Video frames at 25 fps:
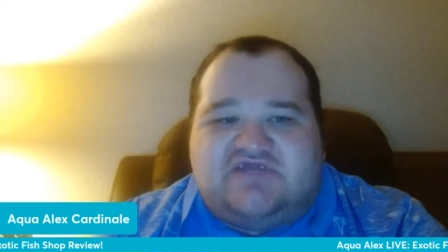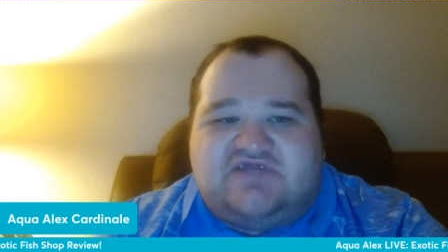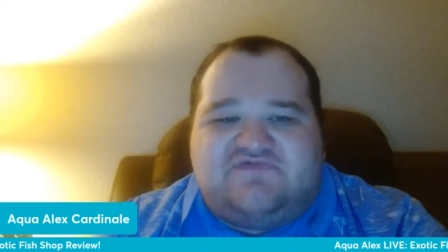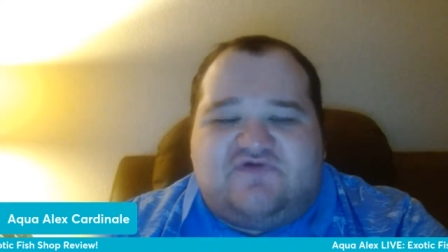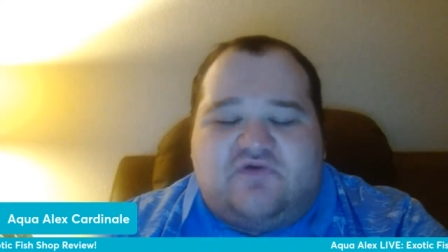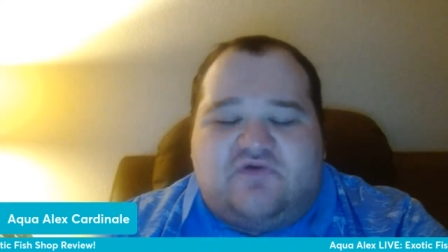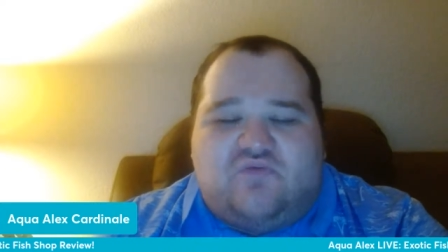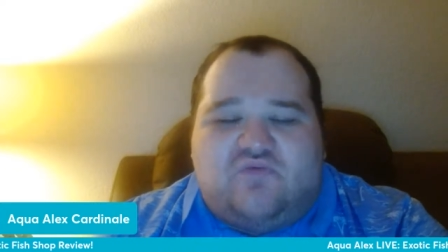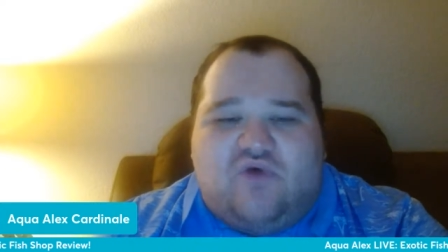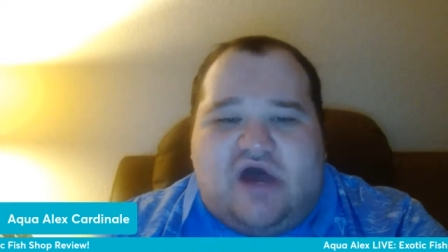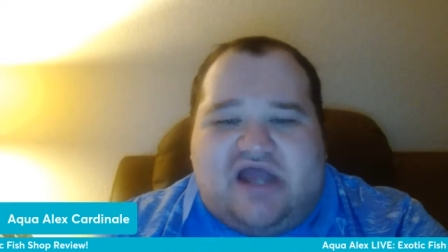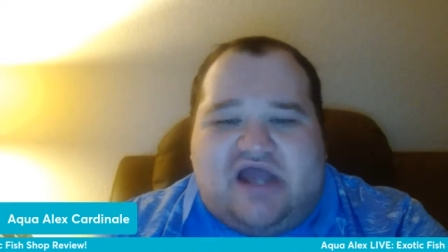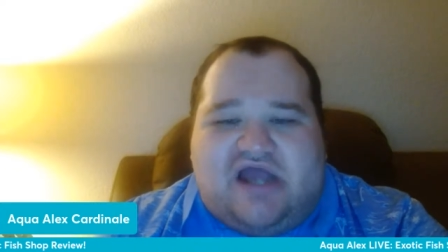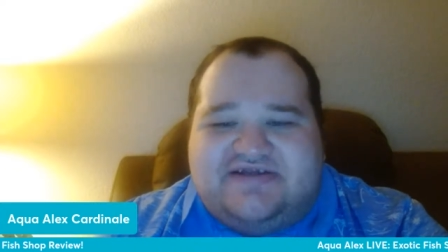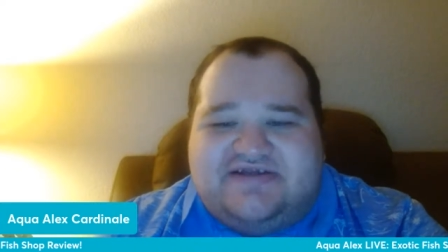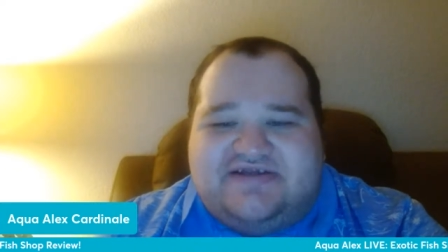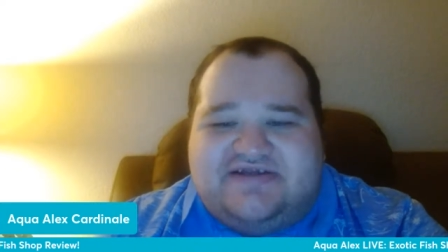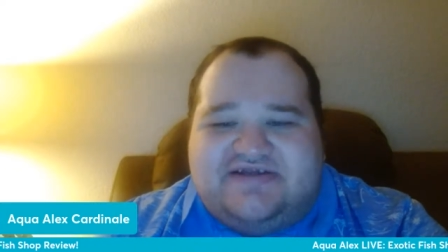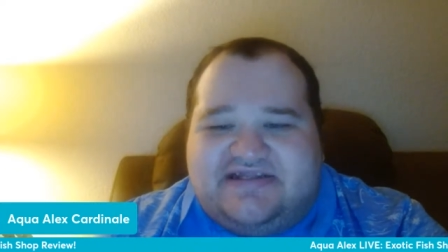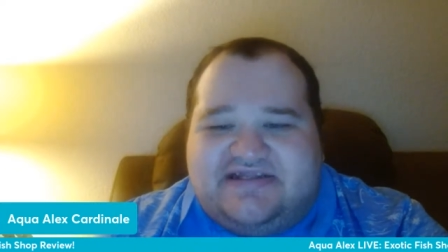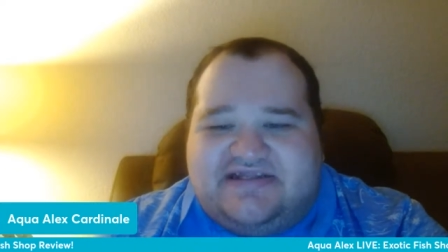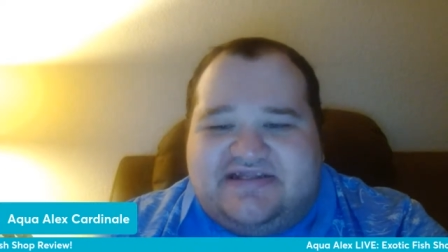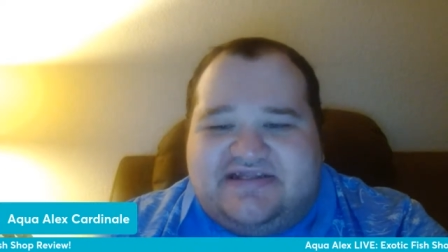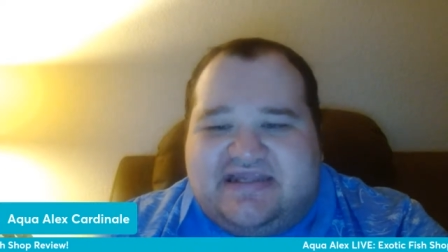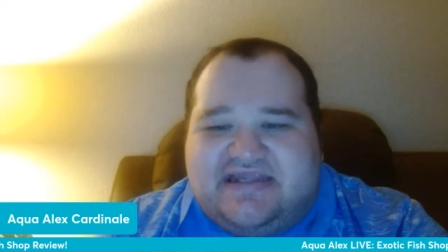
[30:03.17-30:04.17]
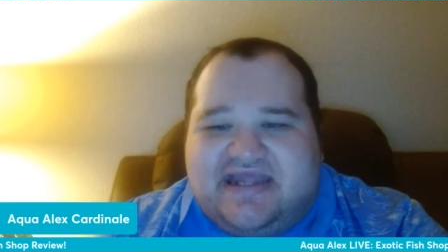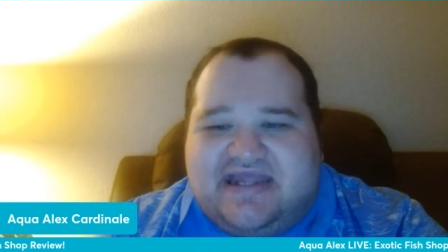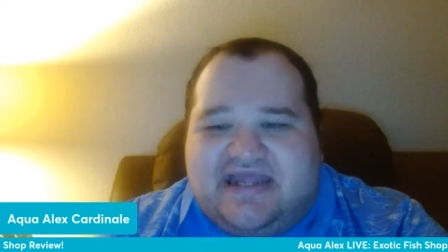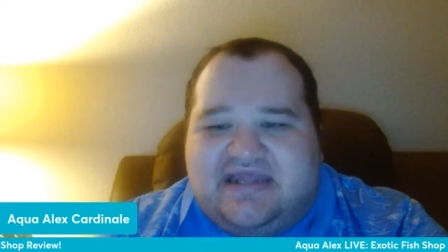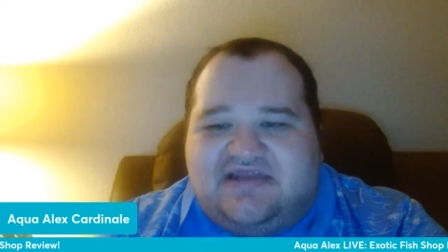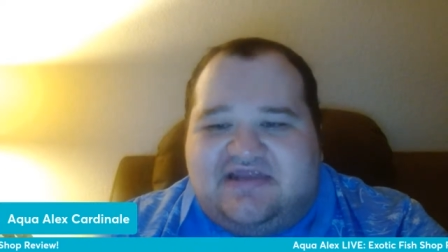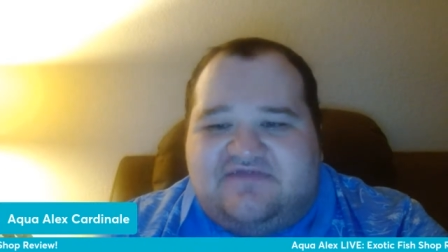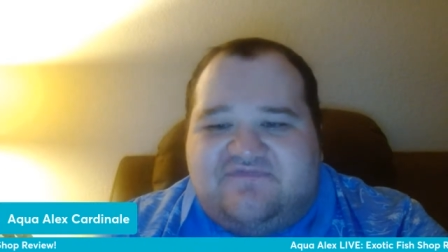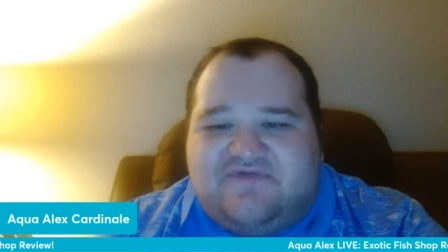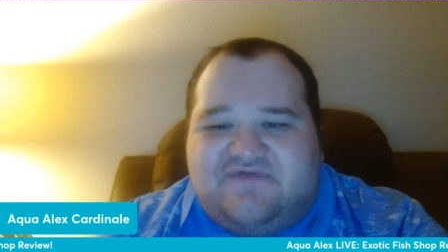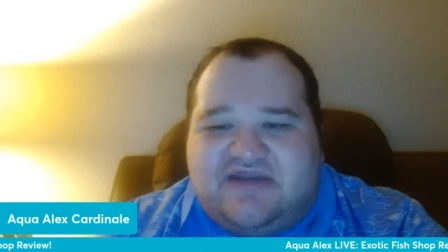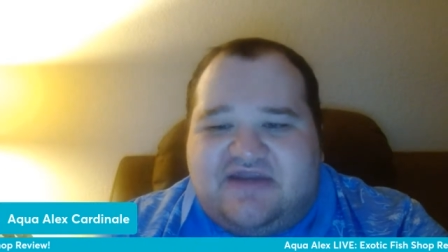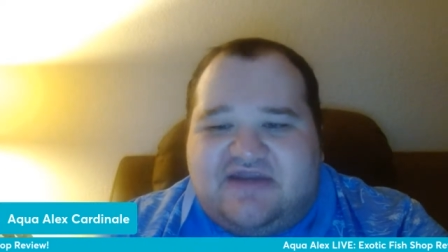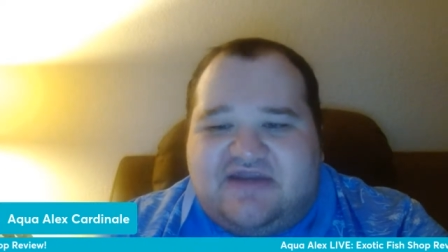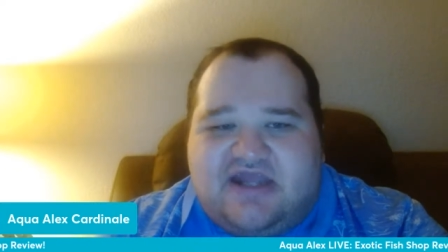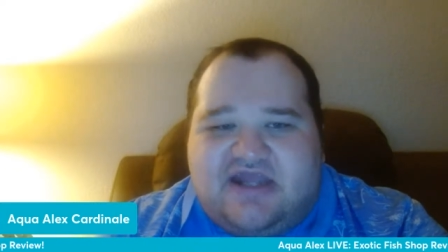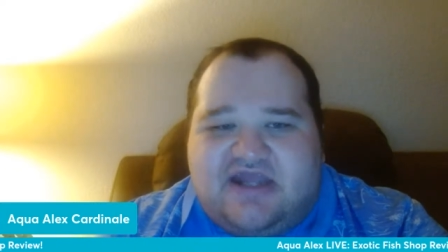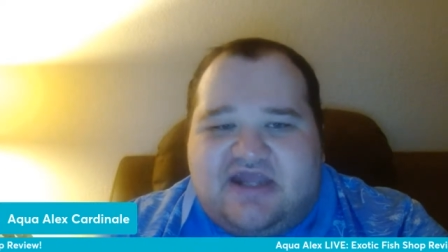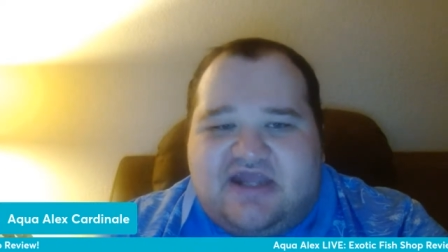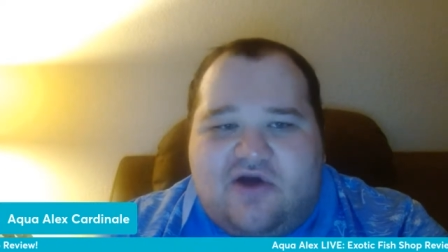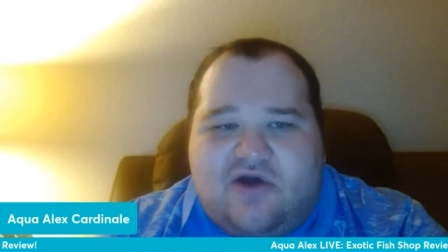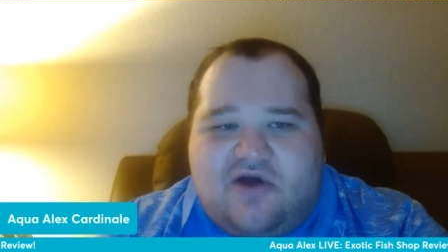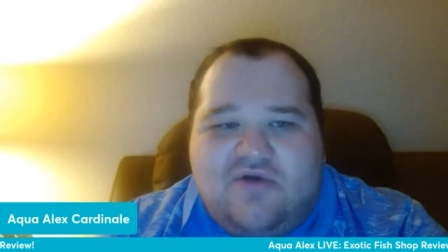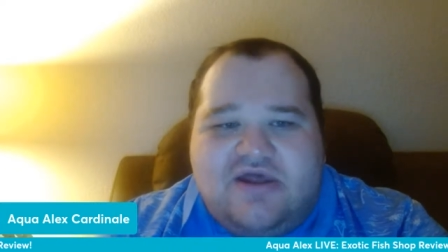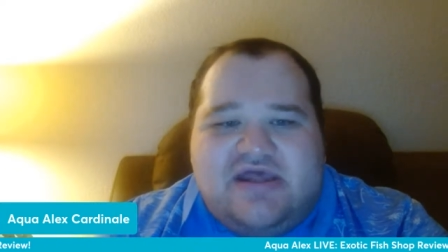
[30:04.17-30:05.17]
for watching today's
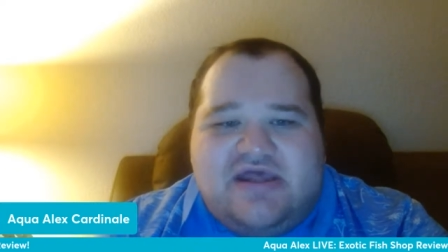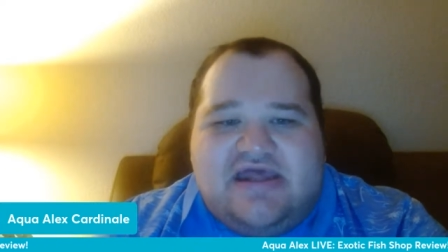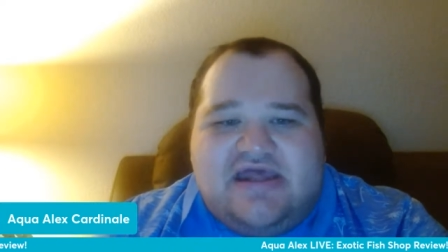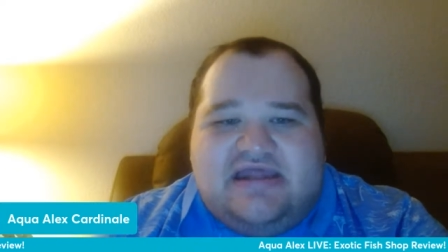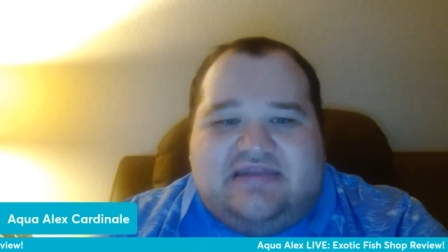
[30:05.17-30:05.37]
video.